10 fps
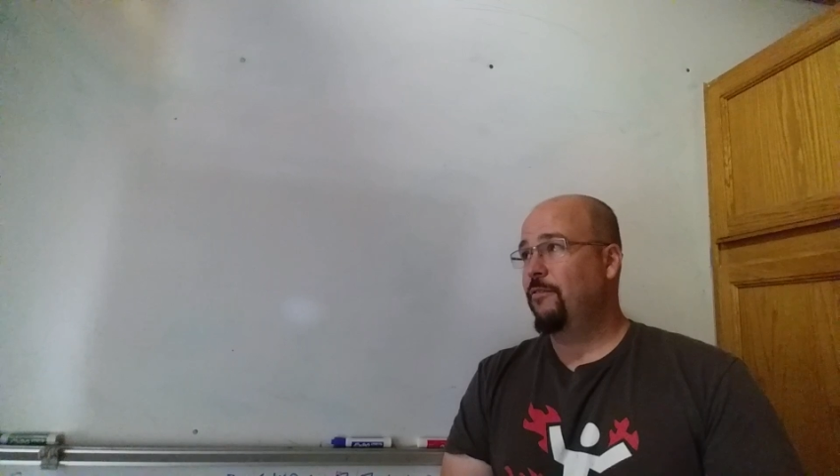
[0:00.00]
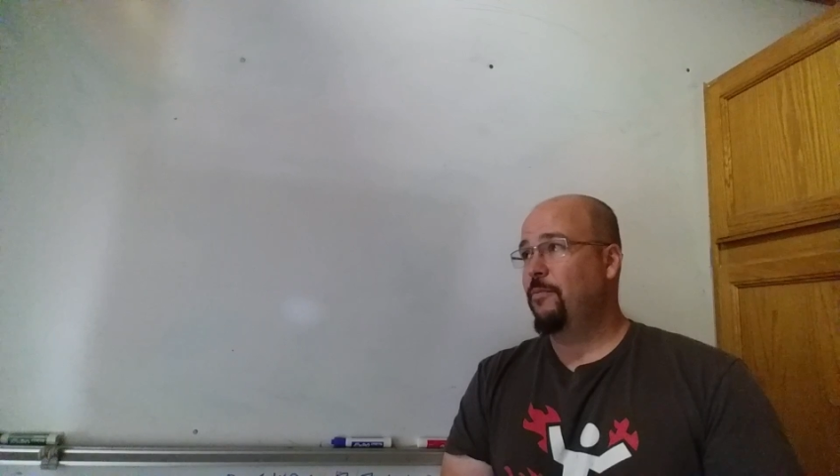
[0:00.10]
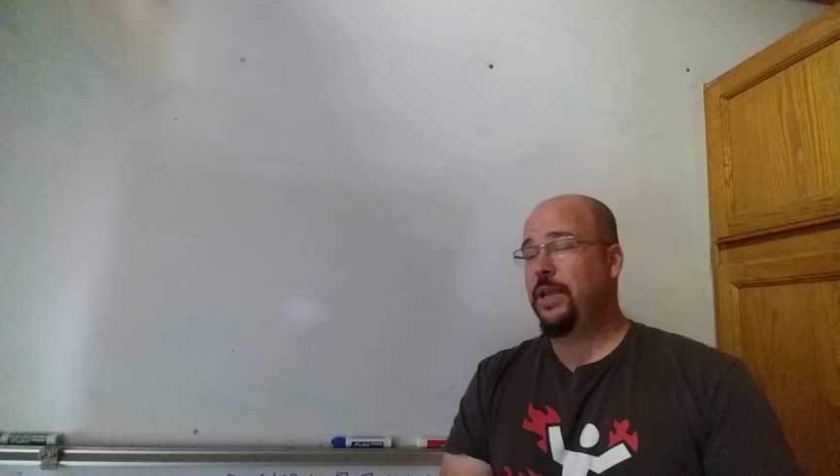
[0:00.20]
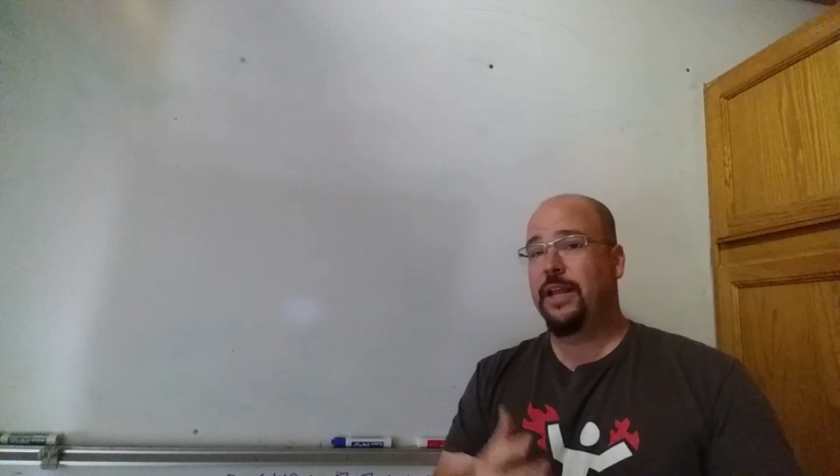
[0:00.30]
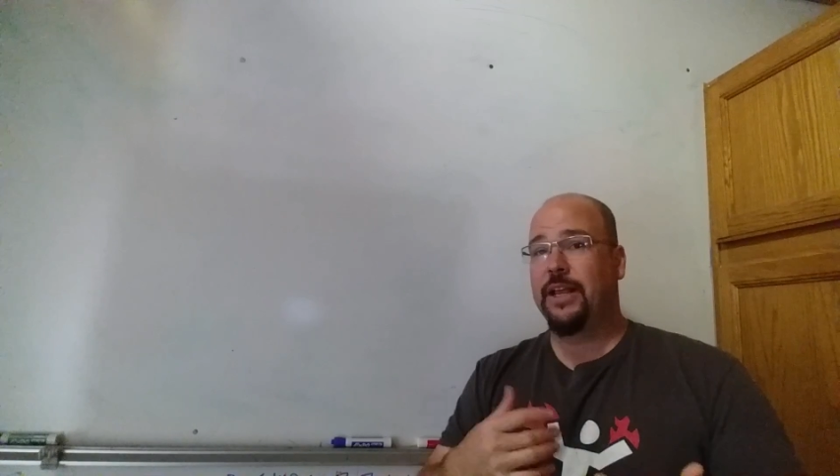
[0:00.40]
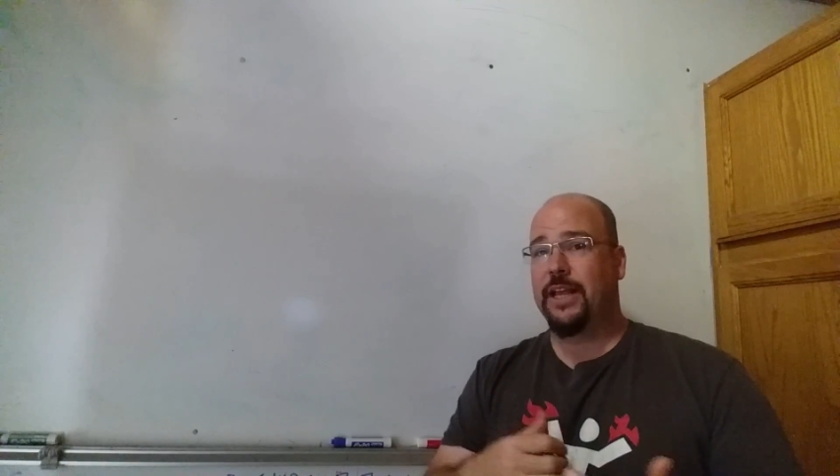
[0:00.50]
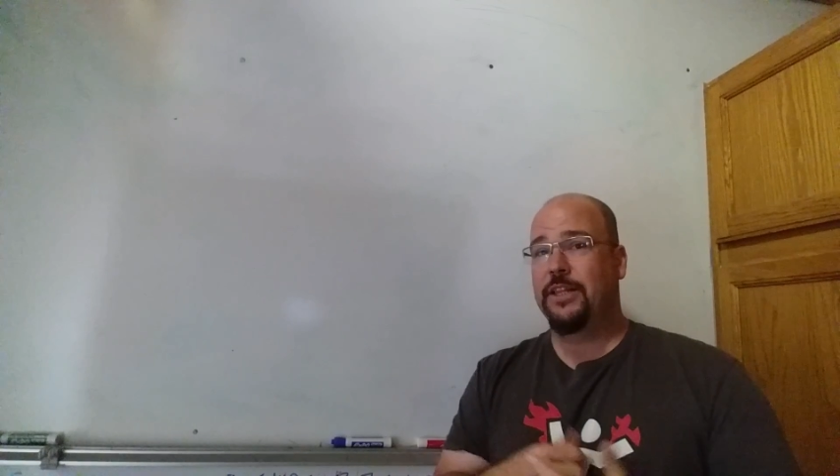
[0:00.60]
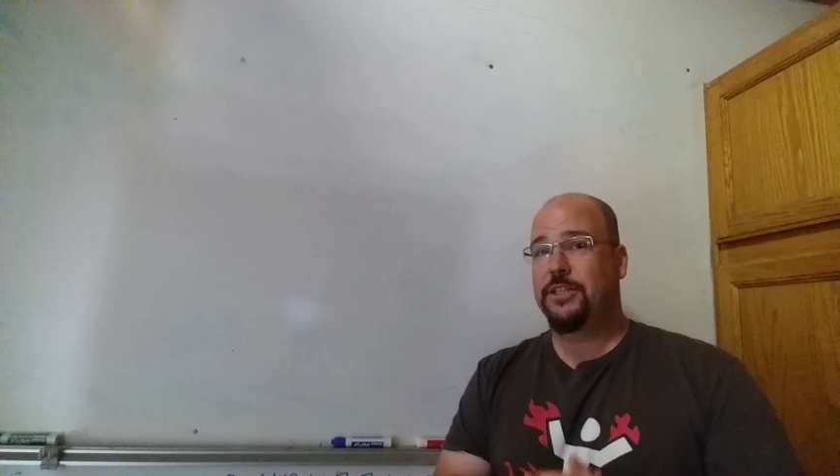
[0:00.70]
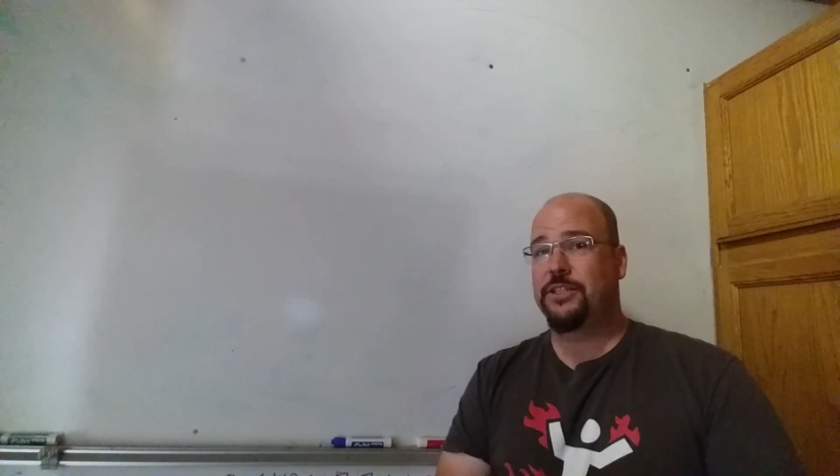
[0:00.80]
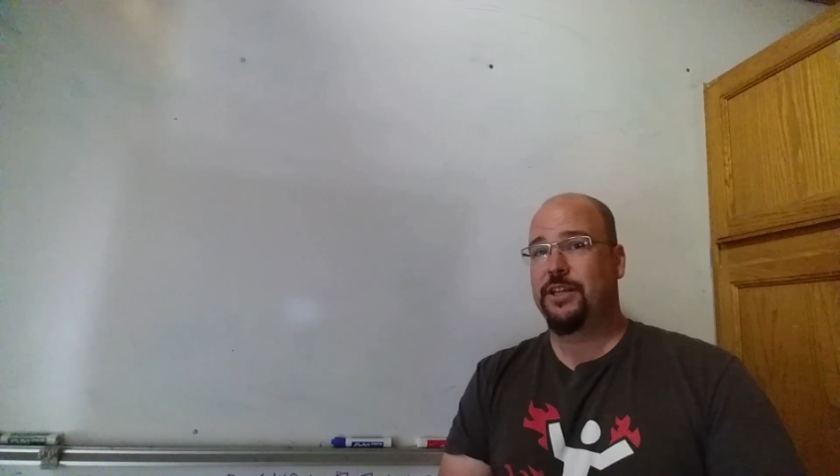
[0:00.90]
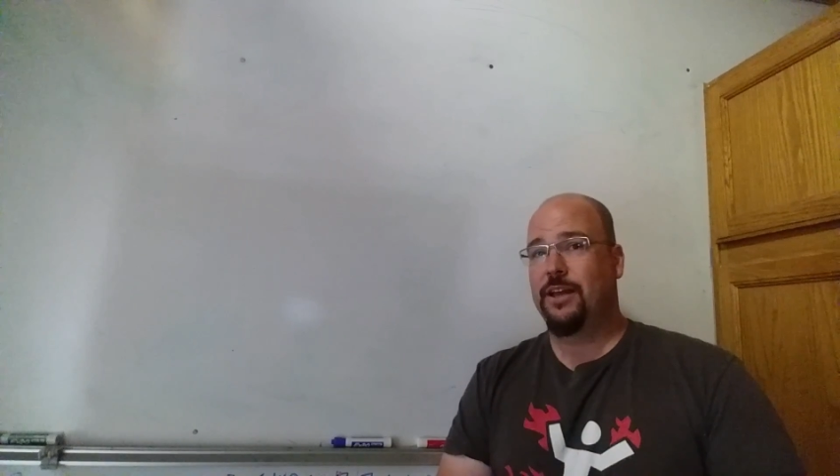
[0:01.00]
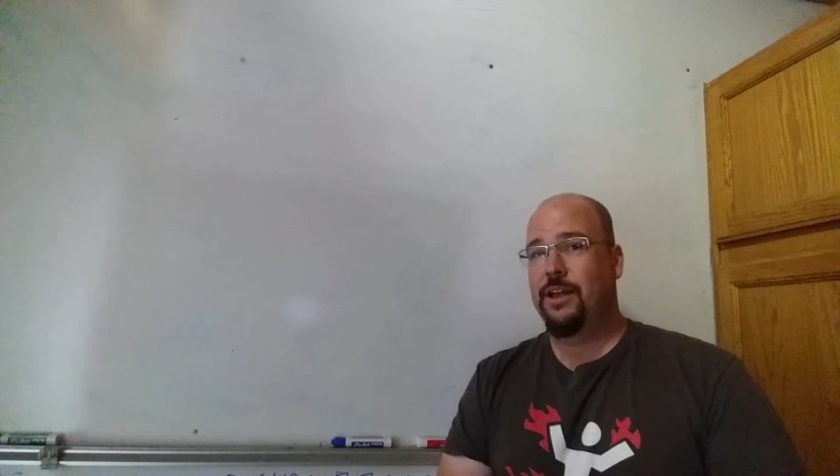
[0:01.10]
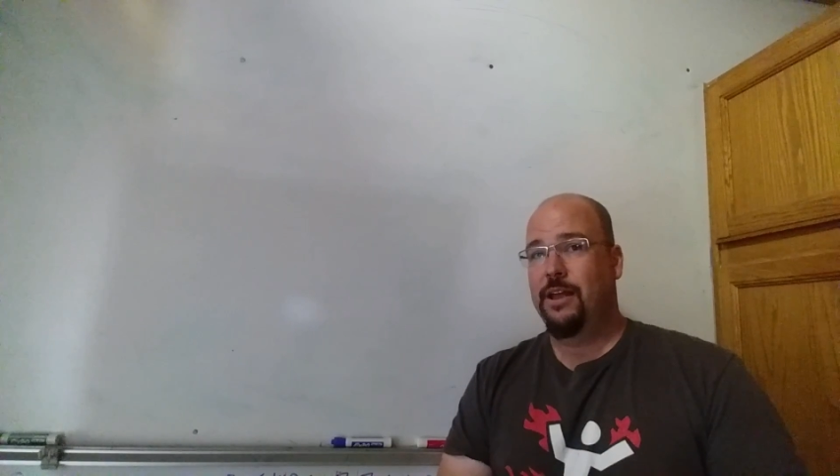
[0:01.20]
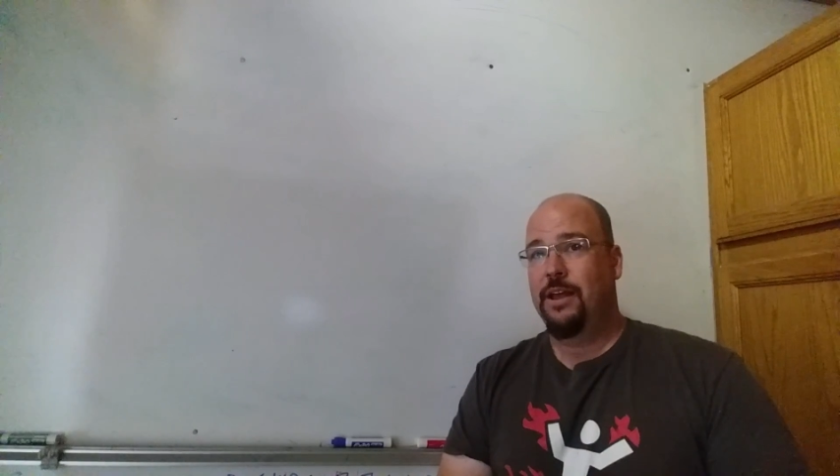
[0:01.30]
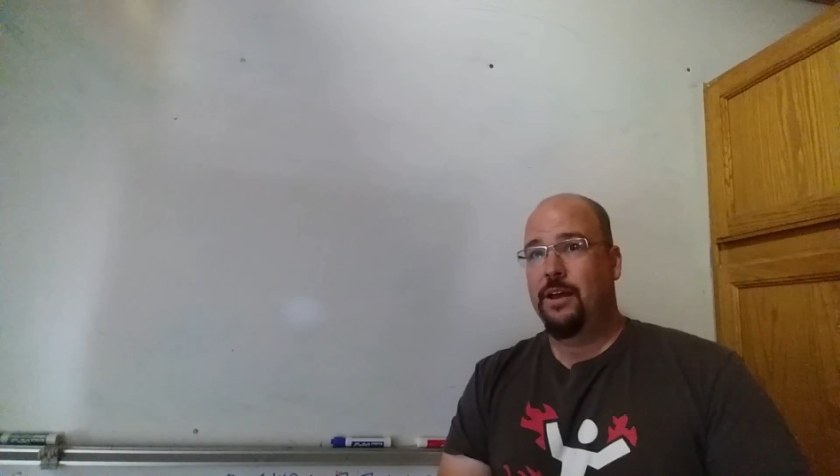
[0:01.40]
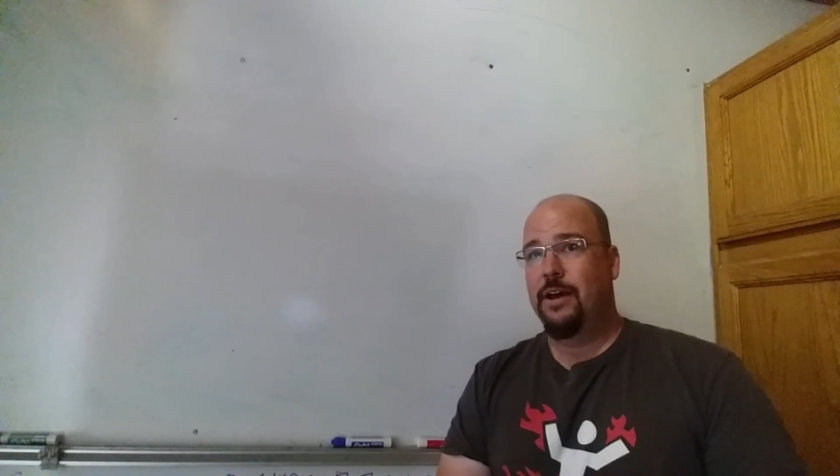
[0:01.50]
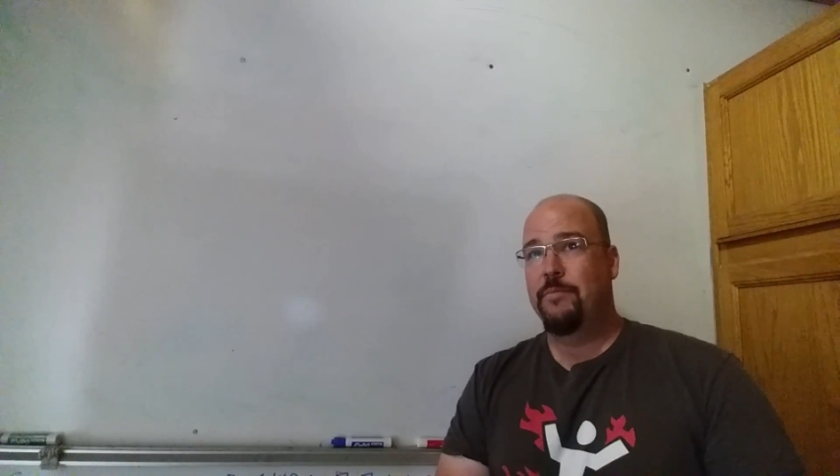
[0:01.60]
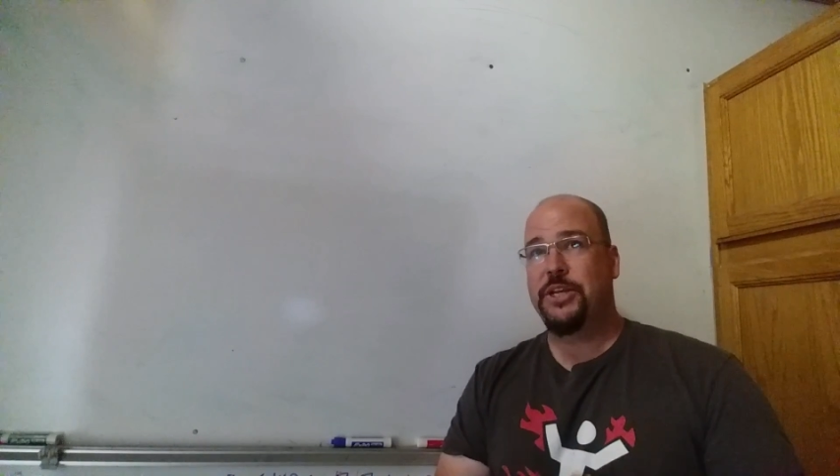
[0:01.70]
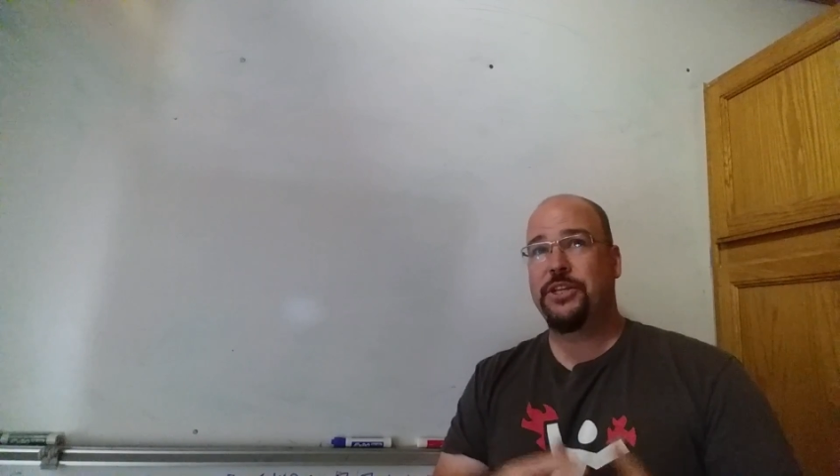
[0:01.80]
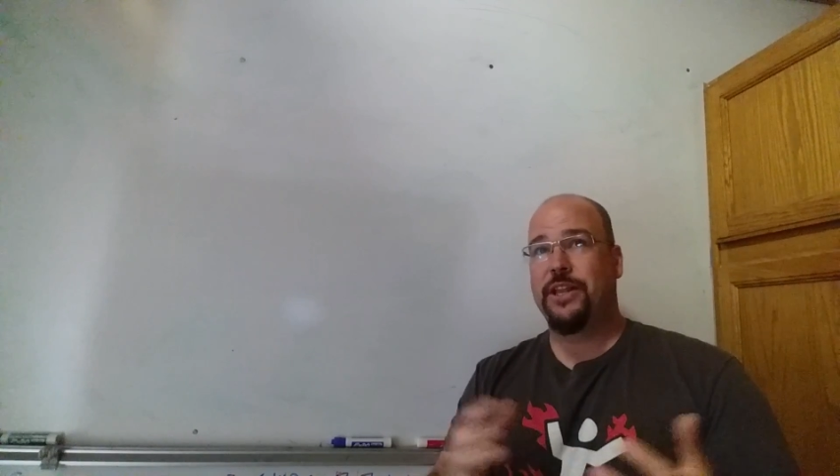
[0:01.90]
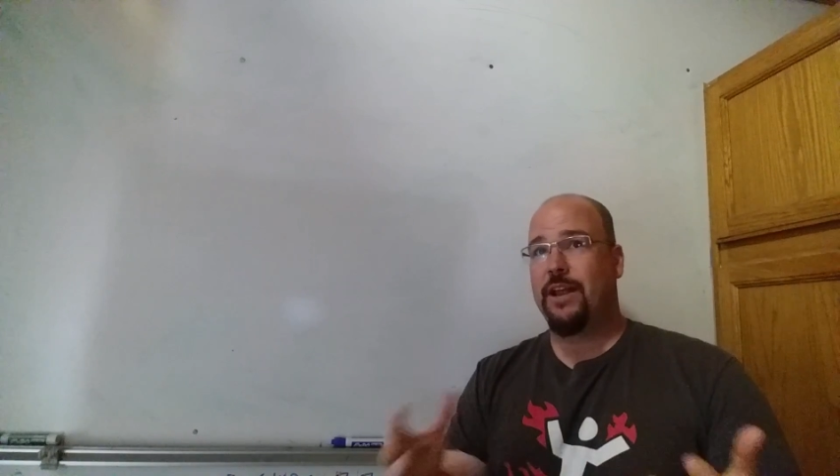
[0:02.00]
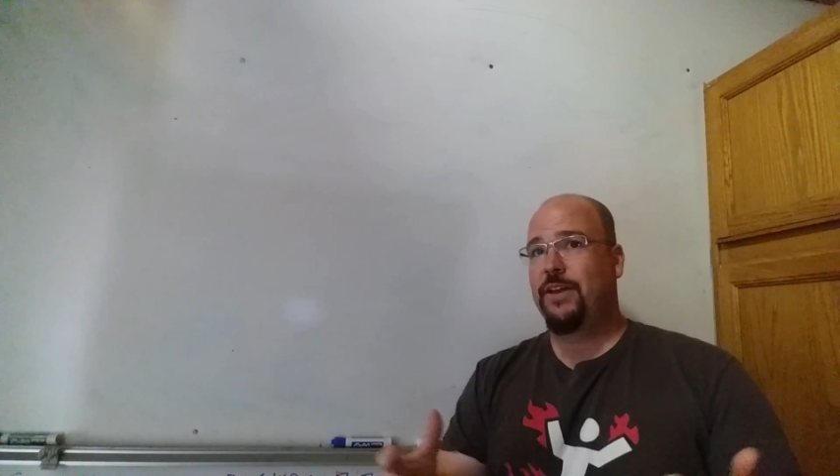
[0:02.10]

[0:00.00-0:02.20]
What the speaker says: for me, again, this is a mission that